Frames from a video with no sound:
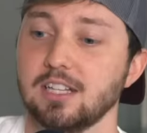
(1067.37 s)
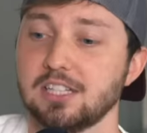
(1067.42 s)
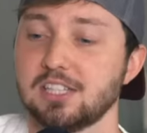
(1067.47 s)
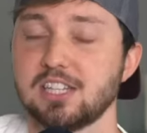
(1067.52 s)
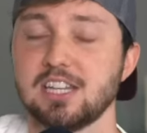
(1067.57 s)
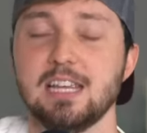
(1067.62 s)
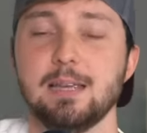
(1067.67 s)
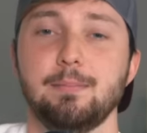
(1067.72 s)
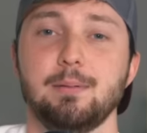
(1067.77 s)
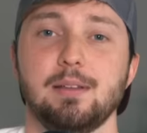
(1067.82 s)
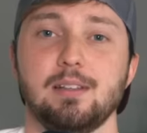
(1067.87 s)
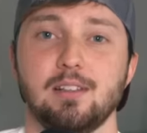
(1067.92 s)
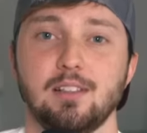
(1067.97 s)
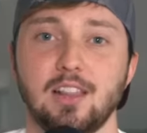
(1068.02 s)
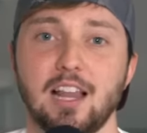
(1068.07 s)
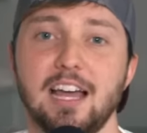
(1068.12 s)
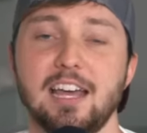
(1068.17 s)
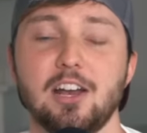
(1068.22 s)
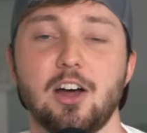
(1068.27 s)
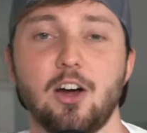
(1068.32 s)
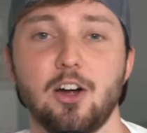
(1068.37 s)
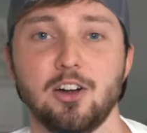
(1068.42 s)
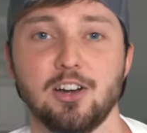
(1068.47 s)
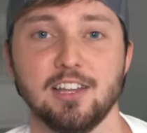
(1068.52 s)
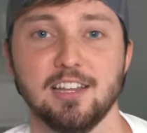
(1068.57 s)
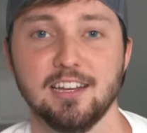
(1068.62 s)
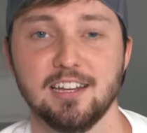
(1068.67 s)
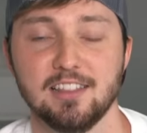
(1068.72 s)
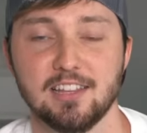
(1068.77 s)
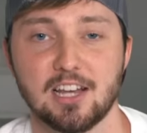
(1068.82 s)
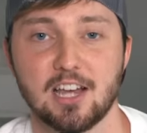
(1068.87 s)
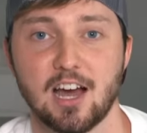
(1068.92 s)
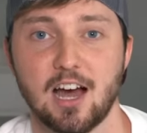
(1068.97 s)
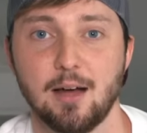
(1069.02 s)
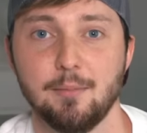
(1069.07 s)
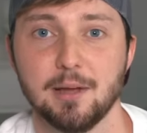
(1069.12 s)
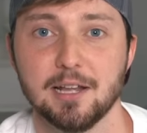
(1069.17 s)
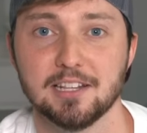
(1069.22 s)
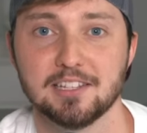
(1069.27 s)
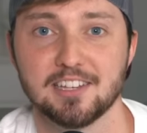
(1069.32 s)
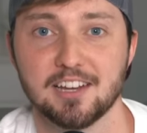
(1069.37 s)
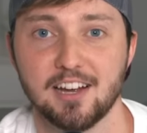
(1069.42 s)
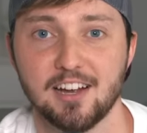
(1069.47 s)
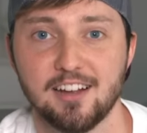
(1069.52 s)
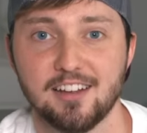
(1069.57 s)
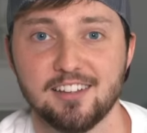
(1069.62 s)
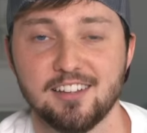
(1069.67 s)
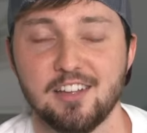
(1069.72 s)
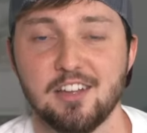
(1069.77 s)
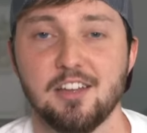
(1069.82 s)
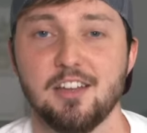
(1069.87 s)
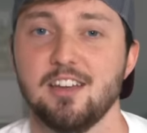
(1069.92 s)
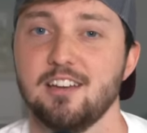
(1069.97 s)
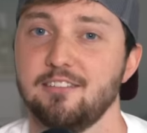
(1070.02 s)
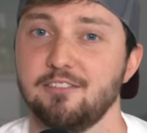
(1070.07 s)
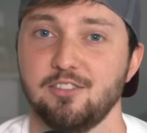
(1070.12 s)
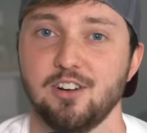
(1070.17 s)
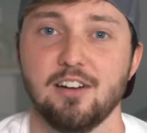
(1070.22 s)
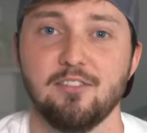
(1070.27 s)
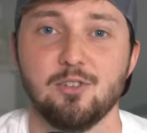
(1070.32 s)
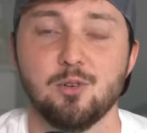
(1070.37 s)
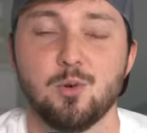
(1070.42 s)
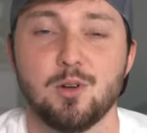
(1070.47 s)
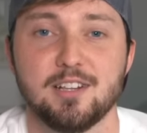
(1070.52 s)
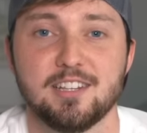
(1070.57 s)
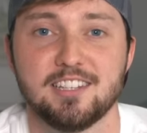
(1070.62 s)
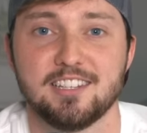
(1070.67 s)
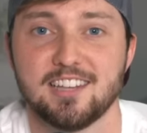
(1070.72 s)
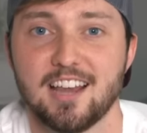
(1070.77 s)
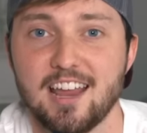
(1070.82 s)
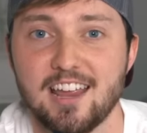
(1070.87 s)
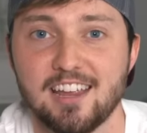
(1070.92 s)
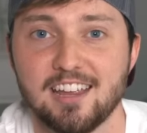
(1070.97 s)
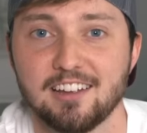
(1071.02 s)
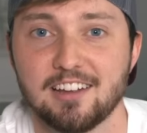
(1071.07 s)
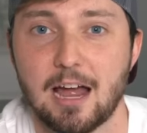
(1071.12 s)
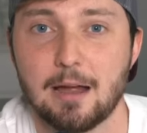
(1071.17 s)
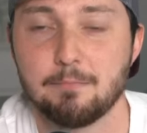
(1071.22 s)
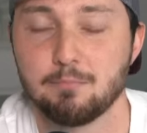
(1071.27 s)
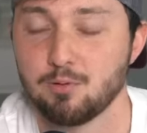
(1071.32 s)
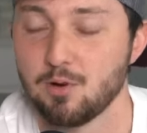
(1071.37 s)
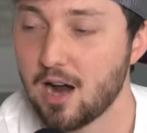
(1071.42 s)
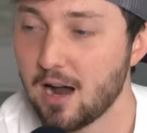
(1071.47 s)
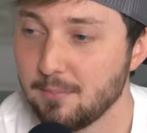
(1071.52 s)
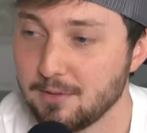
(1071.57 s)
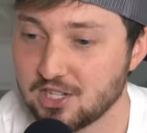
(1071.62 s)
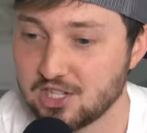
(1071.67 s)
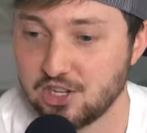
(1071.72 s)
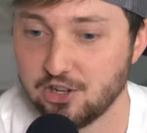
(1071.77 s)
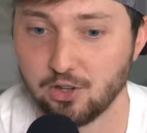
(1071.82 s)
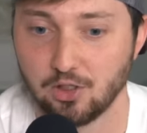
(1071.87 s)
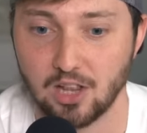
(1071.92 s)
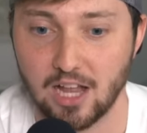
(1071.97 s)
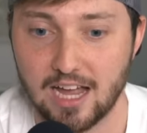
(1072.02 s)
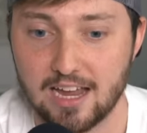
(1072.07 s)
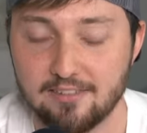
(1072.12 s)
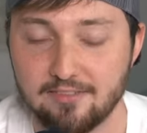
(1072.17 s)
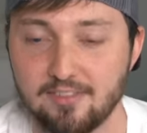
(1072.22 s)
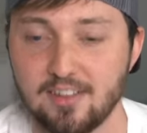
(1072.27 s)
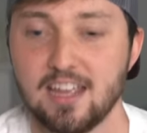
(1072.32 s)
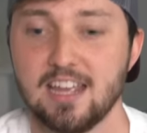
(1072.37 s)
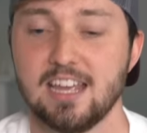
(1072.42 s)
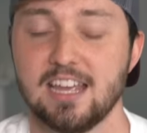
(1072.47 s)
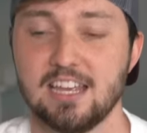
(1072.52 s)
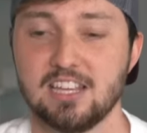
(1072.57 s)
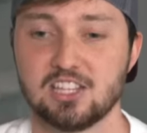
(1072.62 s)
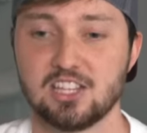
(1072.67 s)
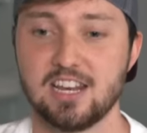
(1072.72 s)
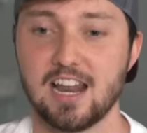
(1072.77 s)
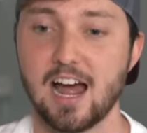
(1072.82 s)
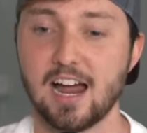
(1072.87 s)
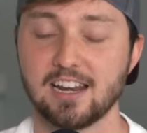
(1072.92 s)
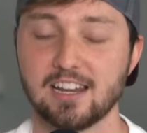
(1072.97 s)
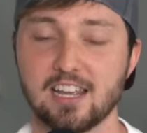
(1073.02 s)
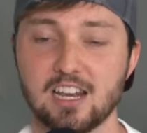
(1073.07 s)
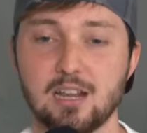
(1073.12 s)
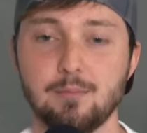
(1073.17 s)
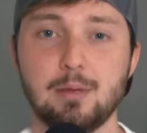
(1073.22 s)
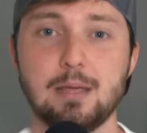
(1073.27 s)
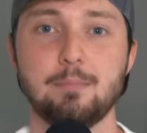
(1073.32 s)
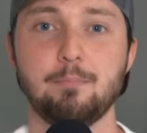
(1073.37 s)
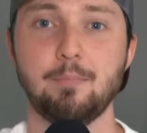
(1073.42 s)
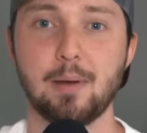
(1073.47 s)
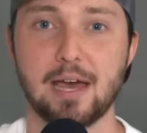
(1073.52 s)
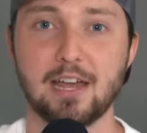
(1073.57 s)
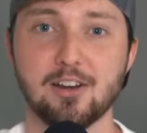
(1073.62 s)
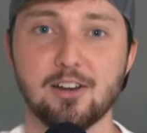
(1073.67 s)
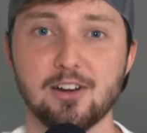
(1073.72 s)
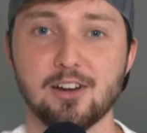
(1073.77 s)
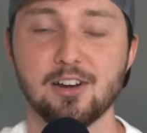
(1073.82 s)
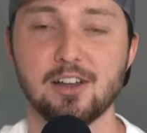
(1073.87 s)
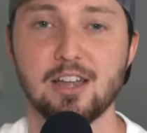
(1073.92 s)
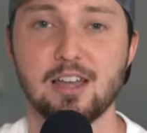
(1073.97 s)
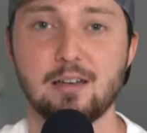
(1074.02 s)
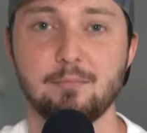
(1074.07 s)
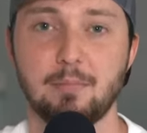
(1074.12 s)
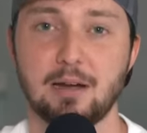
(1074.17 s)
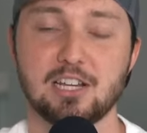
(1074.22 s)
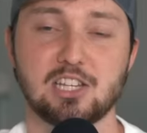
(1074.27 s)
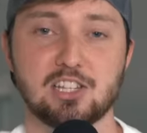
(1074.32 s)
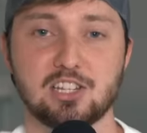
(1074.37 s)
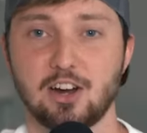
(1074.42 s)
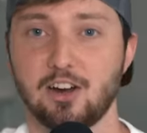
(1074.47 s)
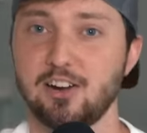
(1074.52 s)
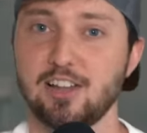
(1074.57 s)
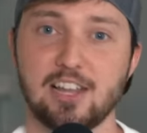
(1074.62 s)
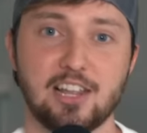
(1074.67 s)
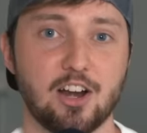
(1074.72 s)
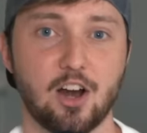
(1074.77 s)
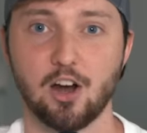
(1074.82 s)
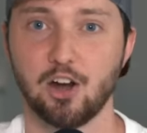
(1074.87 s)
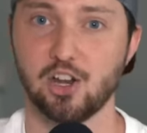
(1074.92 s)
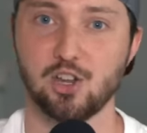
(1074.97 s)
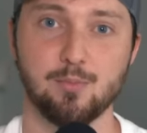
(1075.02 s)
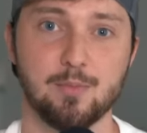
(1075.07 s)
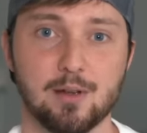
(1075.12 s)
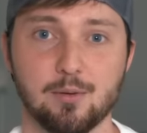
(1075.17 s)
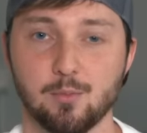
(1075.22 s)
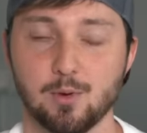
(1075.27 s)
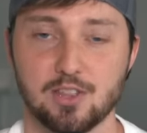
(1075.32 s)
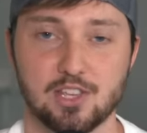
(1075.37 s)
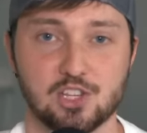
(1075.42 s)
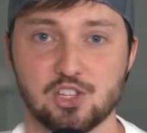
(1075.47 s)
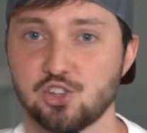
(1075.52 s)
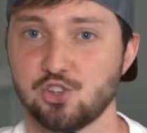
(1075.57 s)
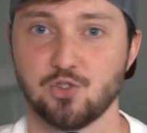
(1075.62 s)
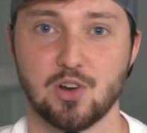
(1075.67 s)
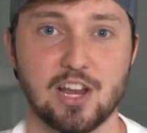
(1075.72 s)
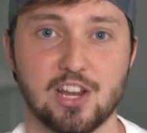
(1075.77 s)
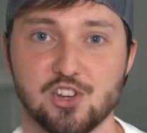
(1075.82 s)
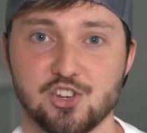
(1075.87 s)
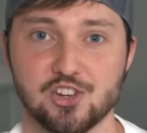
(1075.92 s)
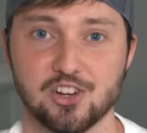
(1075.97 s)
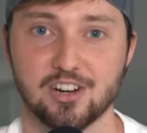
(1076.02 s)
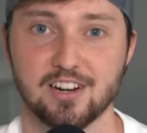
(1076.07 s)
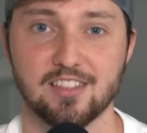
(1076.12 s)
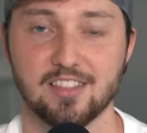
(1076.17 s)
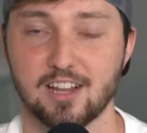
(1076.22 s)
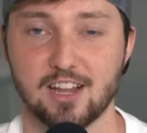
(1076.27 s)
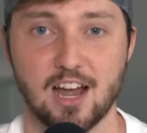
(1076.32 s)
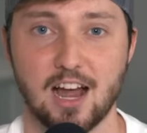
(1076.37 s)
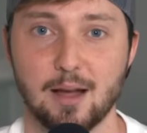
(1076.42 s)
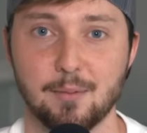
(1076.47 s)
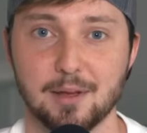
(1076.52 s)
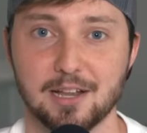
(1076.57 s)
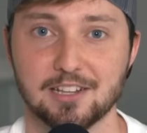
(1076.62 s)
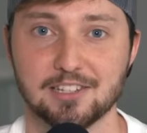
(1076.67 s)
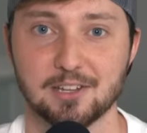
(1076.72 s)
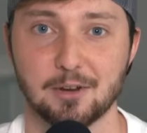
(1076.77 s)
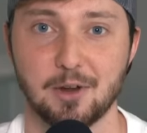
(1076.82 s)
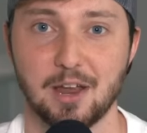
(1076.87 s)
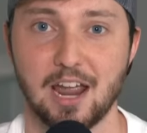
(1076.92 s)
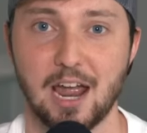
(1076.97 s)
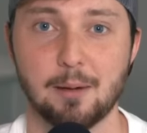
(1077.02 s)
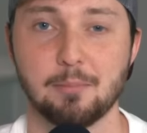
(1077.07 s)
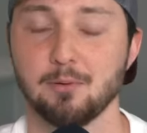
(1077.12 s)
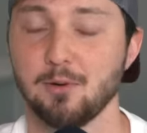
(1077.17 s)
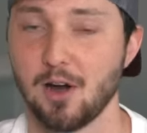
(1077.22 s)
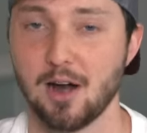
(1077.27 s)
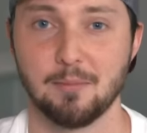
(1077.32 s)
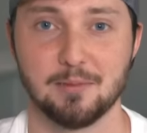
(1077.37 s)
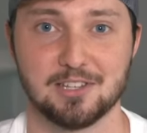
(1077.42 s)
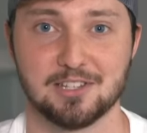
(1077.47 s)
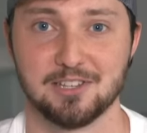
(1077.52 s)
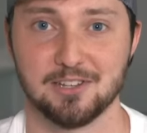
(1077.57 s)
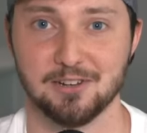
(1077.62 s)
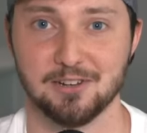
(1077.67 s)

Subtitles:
Let's keep it lighthearted in the comments, huh? For everyone's sake, I promise your life is not gonna be better by starting an argument with a stranger in the comments, okay? I promise